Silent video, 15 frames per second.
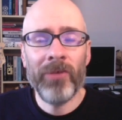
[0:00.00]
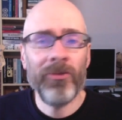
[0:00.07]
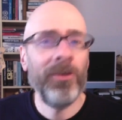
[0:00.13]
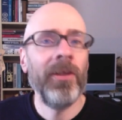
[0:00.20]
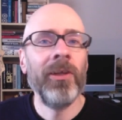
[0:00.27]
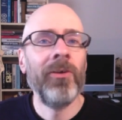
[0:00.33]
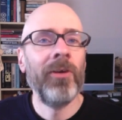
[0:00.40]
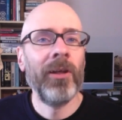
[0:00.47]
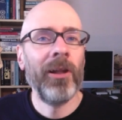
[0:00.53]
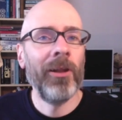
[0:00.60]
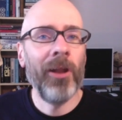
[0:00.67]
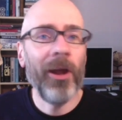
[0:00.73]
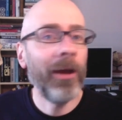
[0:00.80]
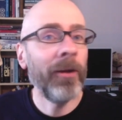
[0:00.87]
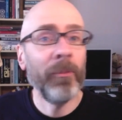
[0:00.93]
that you can
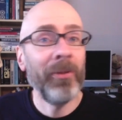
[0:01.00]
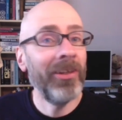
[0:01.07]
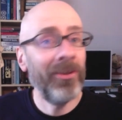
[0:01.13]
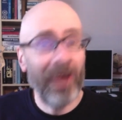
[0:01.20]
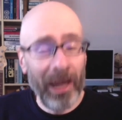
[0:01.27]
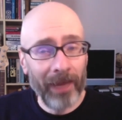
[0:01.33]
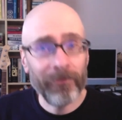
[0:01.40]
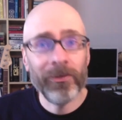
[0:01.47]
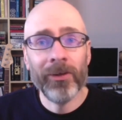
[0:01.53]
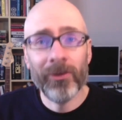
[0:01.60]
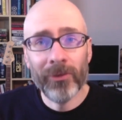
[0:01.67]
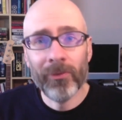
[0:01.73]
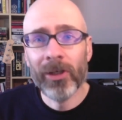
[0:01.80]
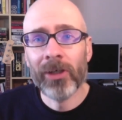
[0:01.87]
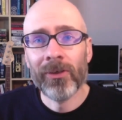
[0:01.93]
unlock, but you have to know
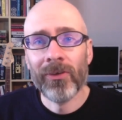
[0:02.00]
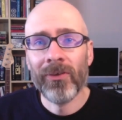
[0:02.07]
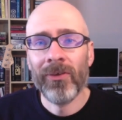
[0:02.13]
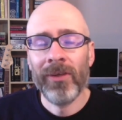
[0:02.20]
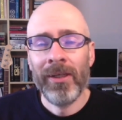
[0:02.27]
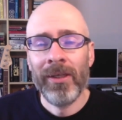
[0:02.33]
the words.